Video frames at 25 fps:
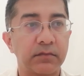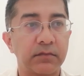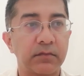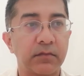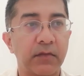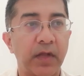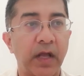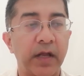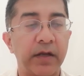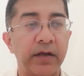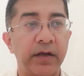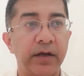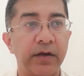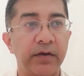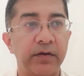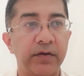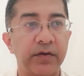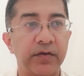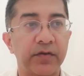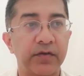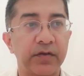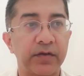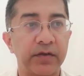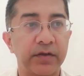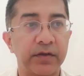And here
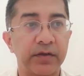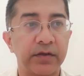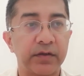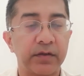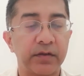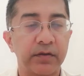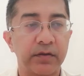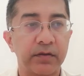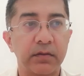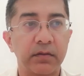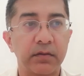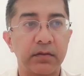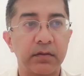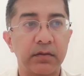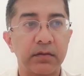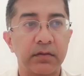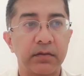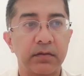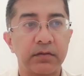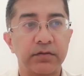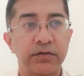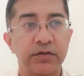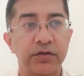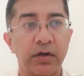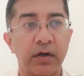is the
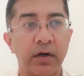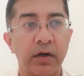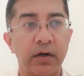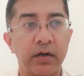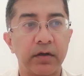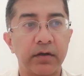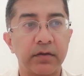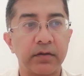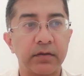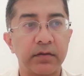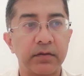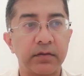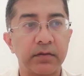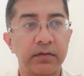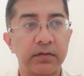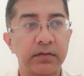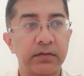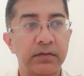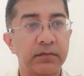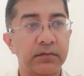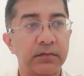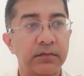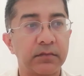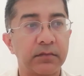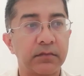chart.
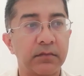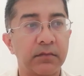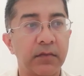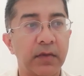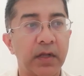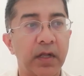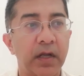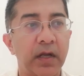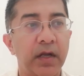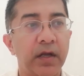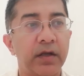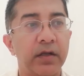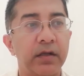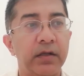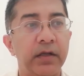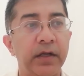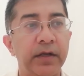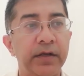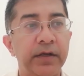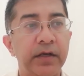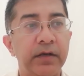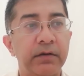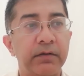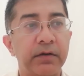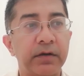
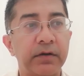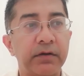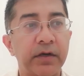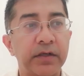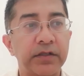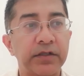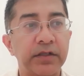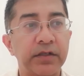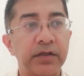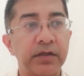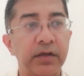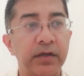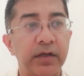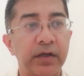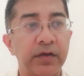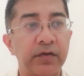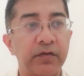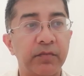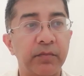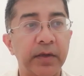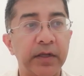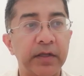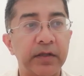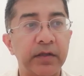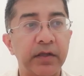Linear regression is
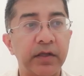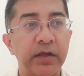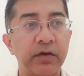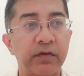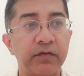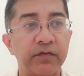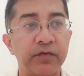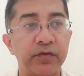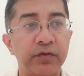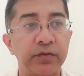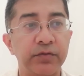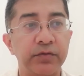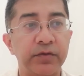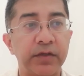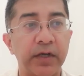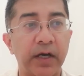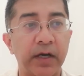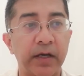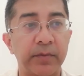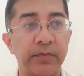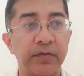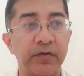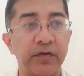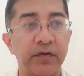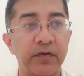mainly of two
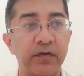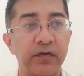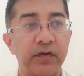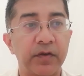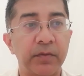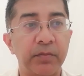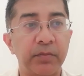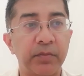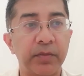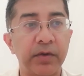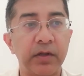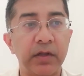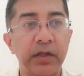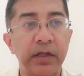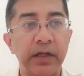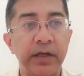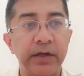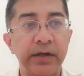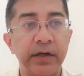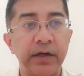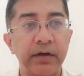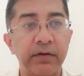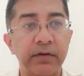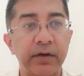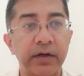types, simple
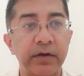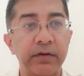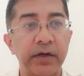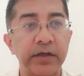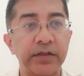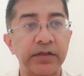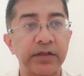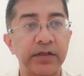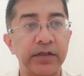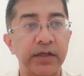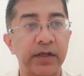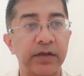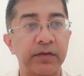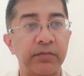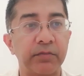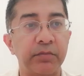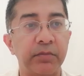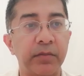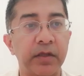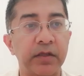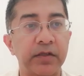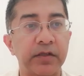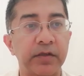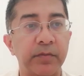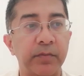linear regression and
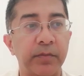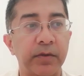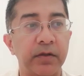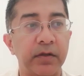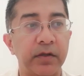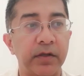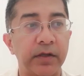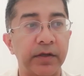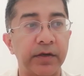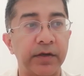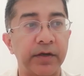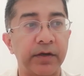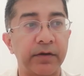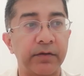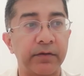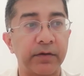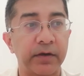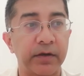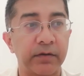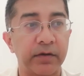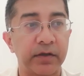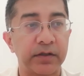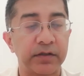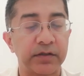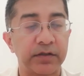multiple linear
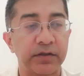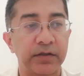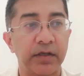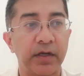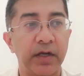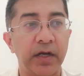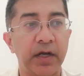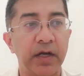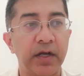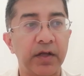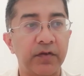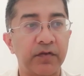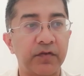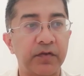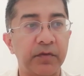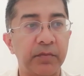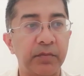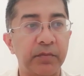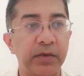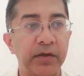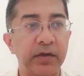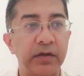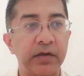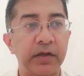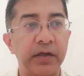regression.
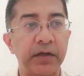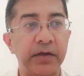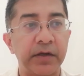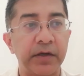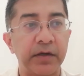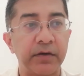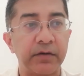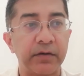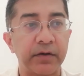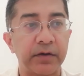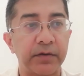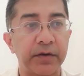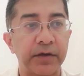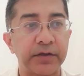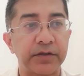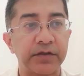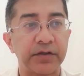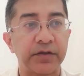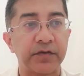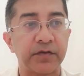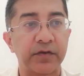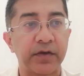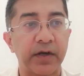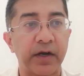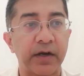Simple linear regression
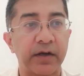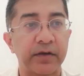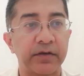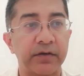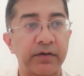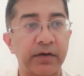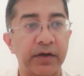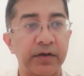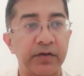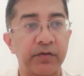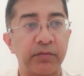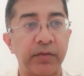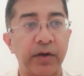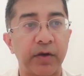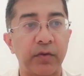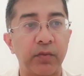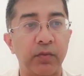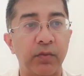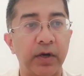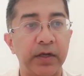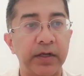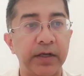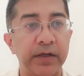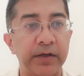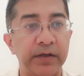is characterized by
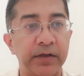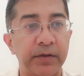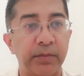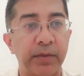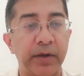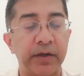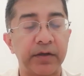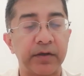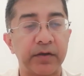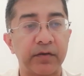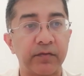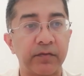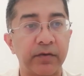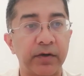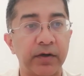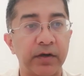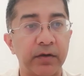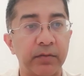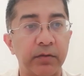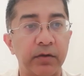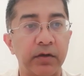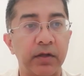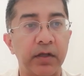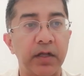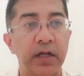one independent
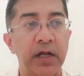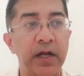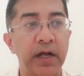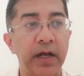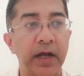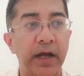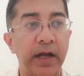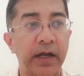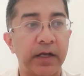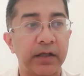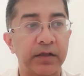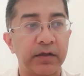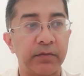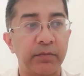variable, and the